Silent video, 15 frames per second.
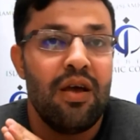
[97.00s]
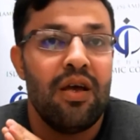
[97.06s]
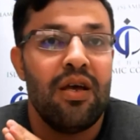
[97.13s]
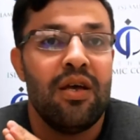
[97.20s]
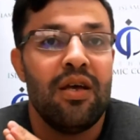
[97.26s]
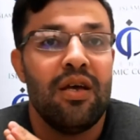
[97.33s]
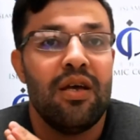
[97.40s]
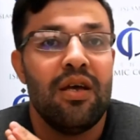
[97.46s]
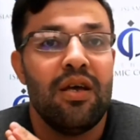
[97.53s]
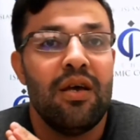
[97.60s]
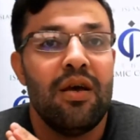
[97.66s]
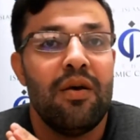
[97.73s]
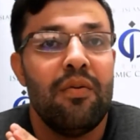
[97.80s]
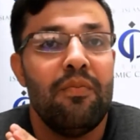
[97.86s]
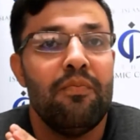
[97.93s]

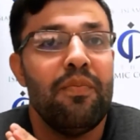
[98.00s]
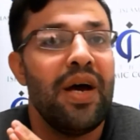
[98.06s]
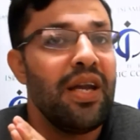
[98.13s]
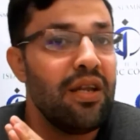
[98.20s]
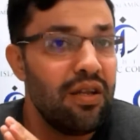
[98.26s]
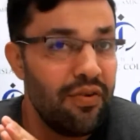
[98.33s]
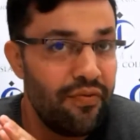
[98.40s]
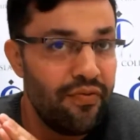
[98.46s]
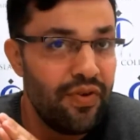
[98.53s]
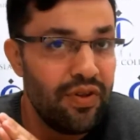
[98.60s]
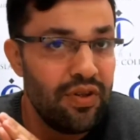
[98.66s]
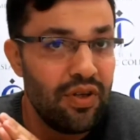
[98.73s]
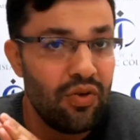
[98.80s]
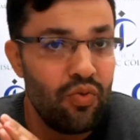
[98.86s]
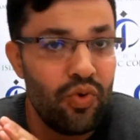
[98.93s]
Many different
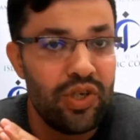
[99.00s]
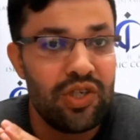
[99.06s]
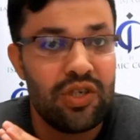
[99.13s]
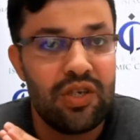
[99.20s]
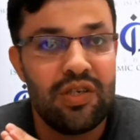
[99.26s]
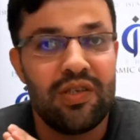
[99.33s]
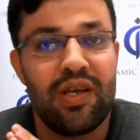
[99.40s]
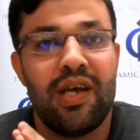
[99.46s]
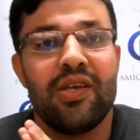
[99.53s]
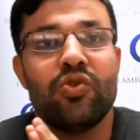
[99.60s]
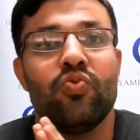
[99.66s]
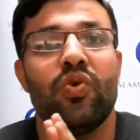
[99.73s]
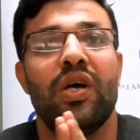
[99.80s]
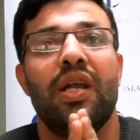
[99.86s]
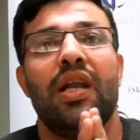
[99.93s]
questions as
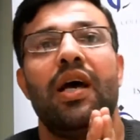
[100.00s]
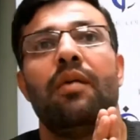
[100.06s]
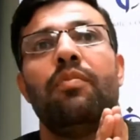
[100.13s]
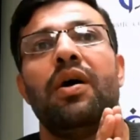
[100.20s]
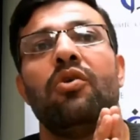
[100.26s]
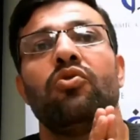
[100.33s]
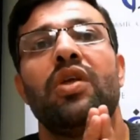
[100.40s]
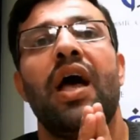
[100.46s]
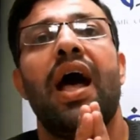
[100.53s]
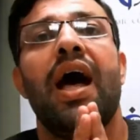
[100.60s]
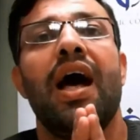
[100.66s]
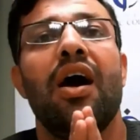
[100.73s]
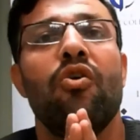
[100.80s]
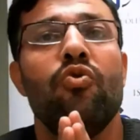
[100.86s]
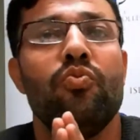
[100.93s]
well about
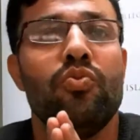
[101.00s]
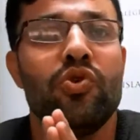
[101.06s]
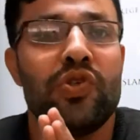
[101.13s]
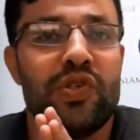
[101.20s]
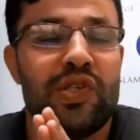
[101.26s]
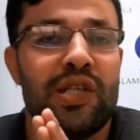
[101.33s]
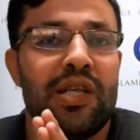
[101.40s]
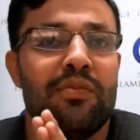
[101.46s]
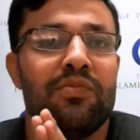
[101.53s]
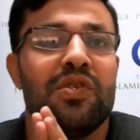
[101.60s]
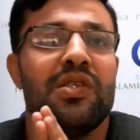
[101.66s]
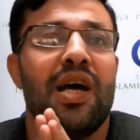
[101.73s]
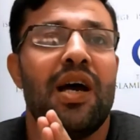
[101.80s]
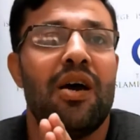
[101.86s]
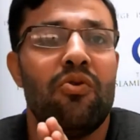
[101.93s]
how Muslims
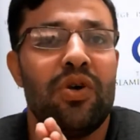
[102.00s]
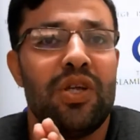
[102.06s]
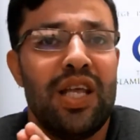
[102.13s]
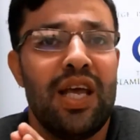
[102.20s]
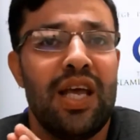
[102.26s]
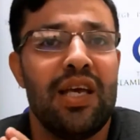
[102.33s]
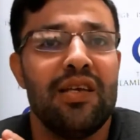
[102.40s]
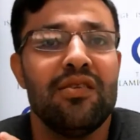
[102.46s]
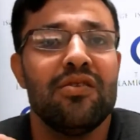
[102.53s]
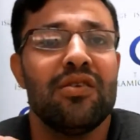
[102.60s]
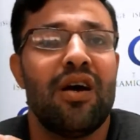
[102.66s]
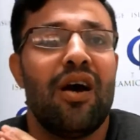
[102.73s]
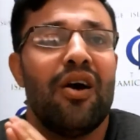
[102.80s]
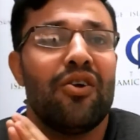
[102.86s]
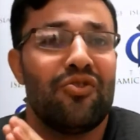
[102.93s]
nowadays
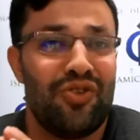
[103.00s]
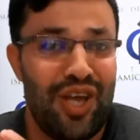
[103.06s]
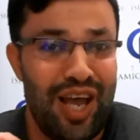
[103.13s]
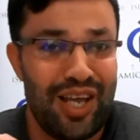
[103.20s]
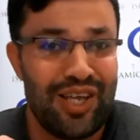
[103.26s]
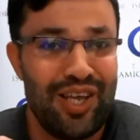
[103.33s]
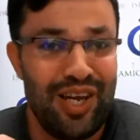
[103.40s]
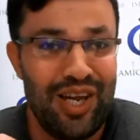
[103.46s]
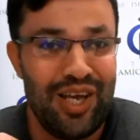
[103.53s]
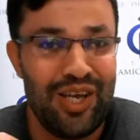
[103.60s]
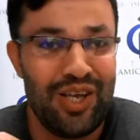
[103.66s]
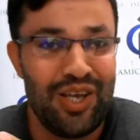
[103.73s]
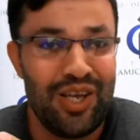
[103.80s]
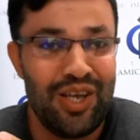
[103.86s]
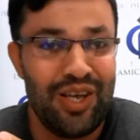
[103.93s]
are
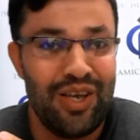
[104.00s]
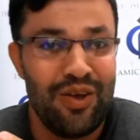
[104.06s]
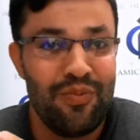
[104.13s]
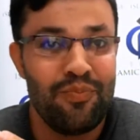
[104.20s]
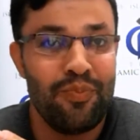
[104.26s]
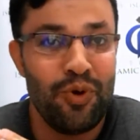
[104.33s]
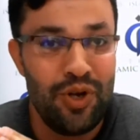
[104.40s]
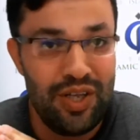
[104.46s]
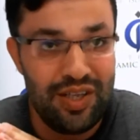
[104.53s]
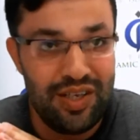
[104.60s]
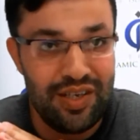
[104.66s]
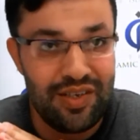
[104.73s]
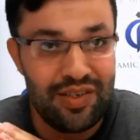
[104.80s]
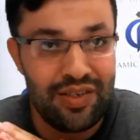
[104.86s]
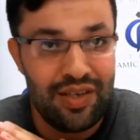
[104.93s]
tackling
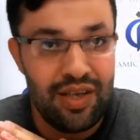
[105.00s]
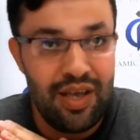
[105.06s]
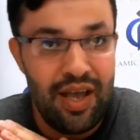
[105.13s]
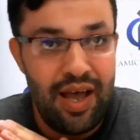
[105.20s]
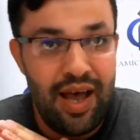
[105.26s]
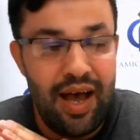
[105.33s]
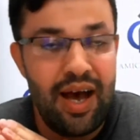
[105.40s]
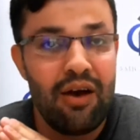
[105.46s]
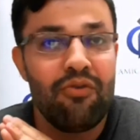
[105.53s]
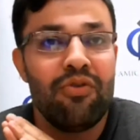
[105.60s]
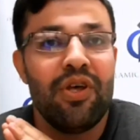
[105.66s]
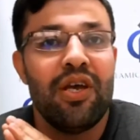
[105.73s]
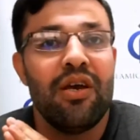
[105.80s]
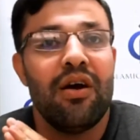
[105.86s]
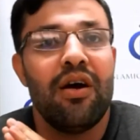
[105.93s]
politics, how
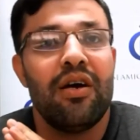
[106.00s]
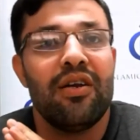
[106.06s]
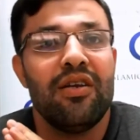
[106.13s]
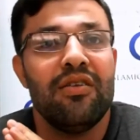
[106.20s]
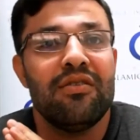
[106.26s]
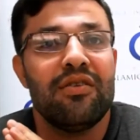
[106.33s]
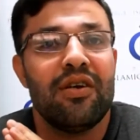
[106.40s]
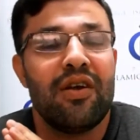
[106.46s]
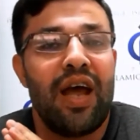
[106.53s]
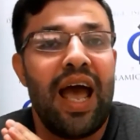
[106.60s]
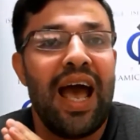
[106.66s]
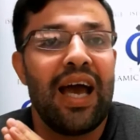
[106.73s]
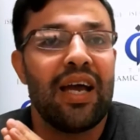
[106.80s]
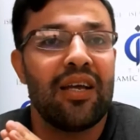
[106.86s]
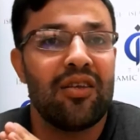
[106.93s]
they are
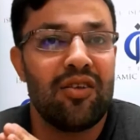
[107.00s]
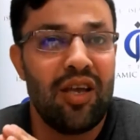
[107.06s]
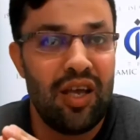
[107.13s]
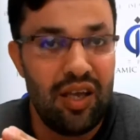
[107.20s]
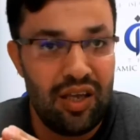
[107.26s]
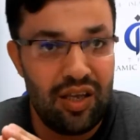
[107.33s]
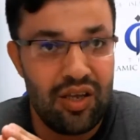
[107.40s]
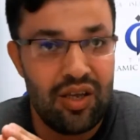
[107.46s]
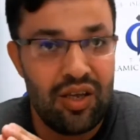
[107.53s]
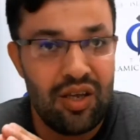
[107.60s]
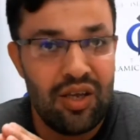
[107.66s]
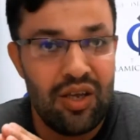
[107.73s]
interacting